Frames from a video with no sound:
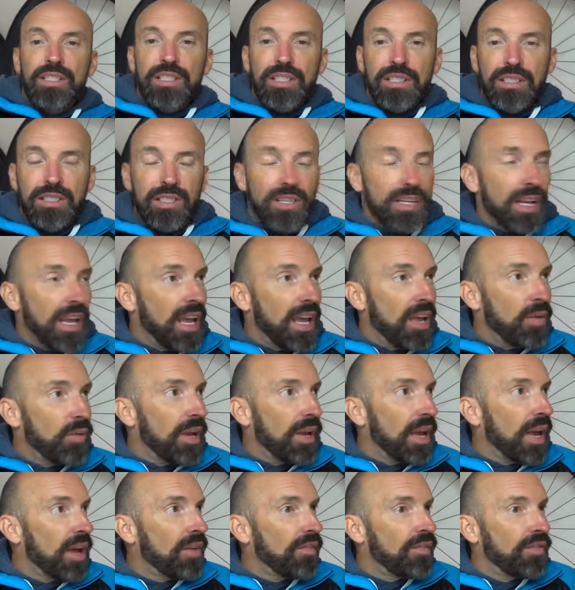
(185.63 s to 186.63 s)
Today we
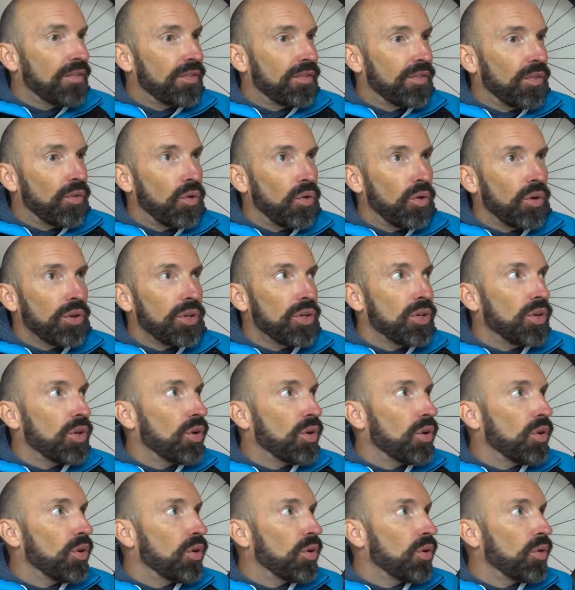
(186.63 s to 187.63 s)
have for
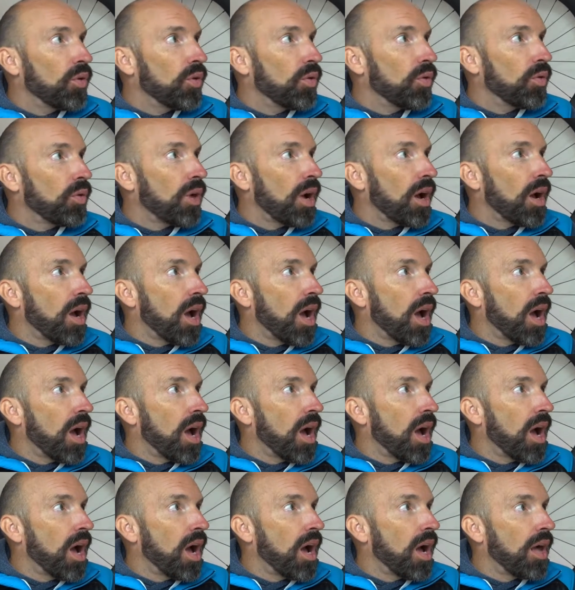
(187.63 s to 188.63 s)
you
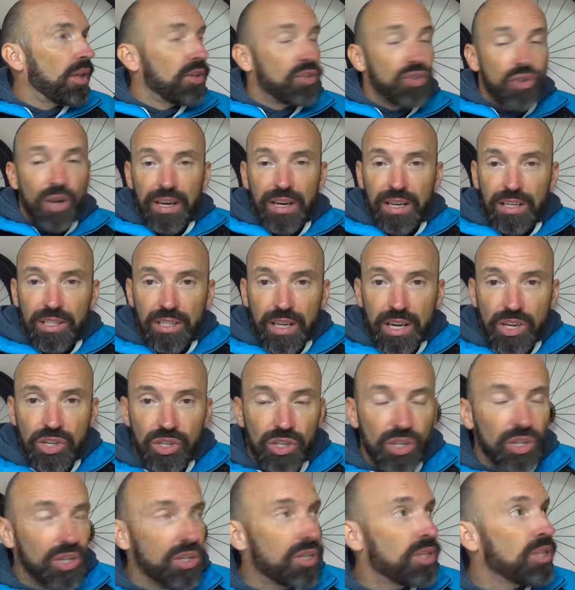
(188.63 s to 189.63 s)
training
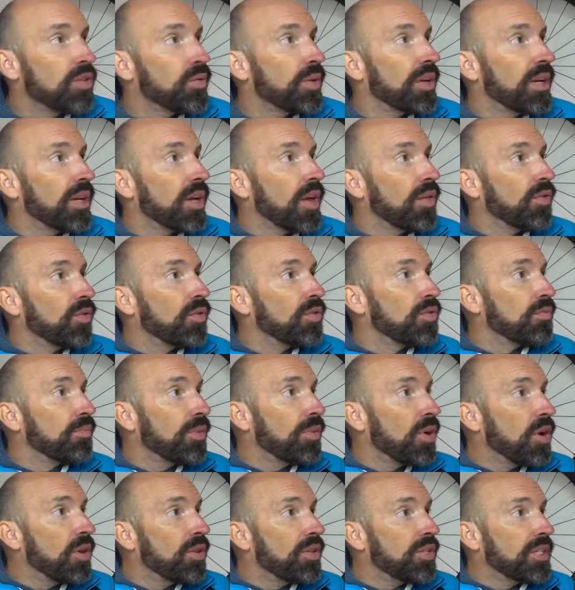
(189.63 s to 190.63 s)
sessions. We're going to go through some
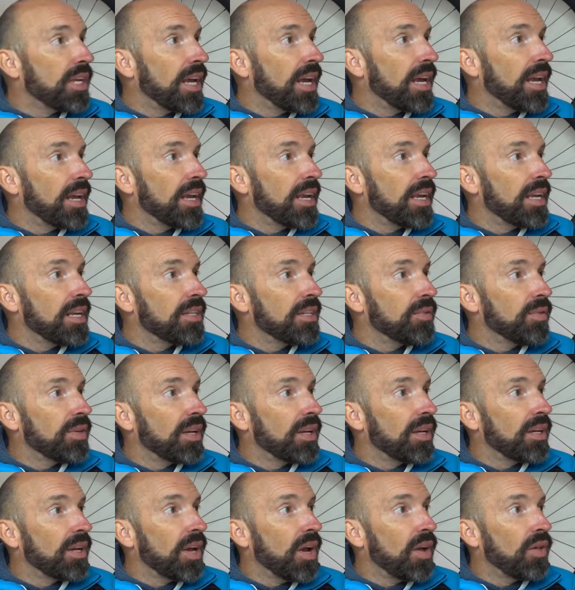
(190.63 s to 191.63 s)
birthdays, we're
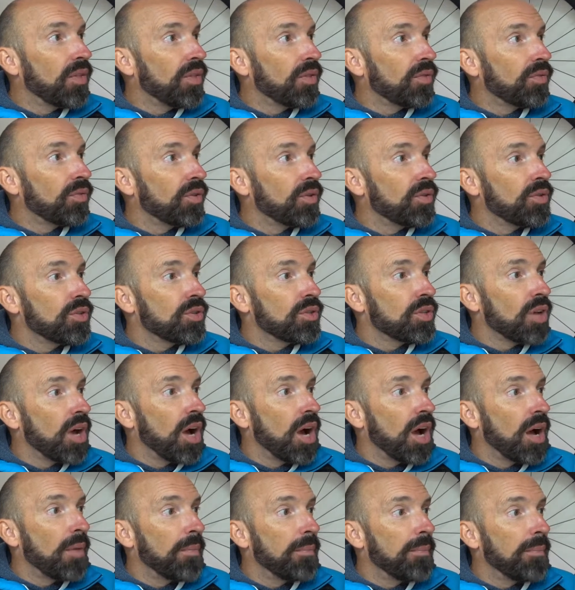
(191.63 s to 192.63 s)
going to go through
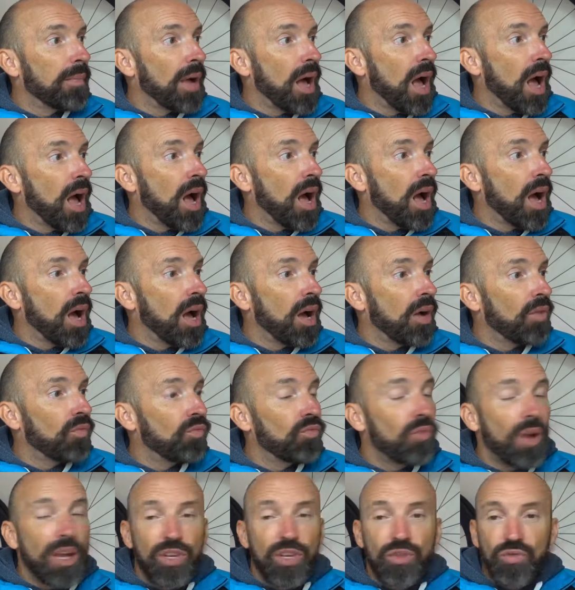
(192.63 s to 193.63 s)
some
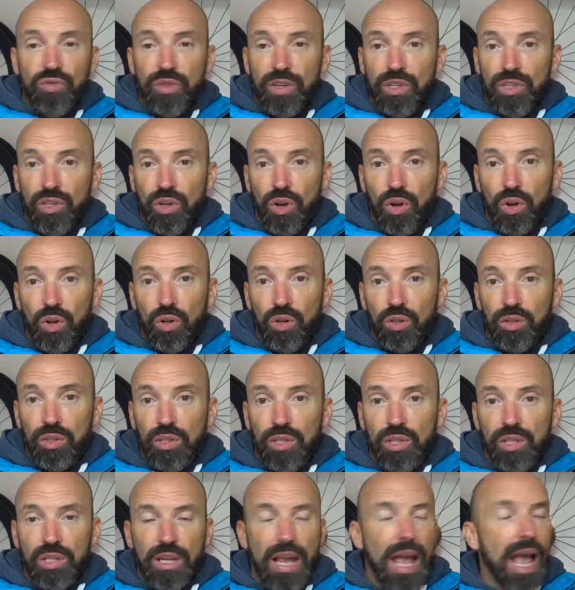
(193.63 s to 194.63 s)
race
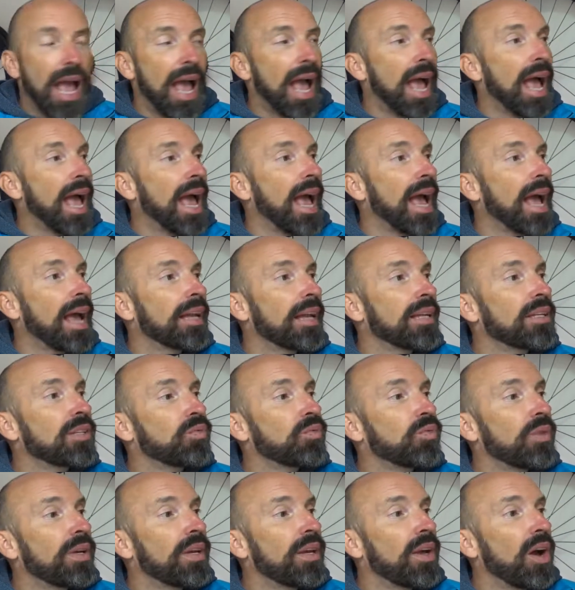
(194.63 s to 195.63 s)
results, and
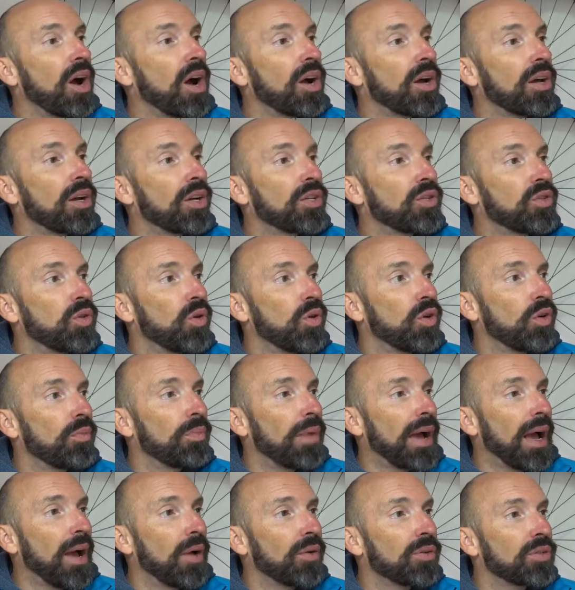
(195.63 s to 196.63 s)
we are going to talk
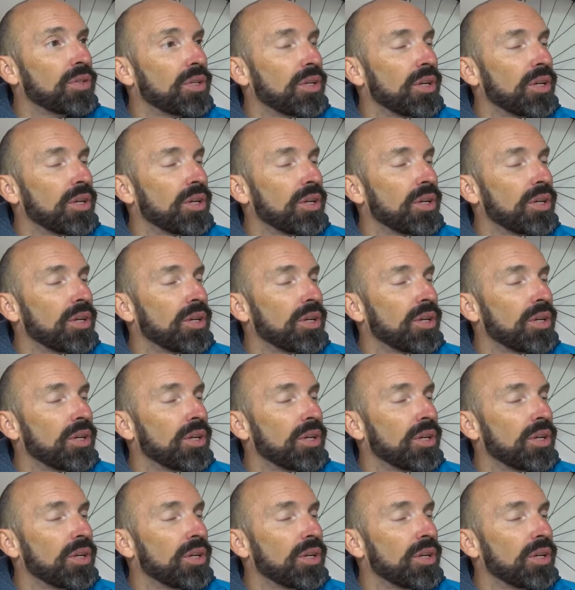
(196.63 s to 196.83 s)
about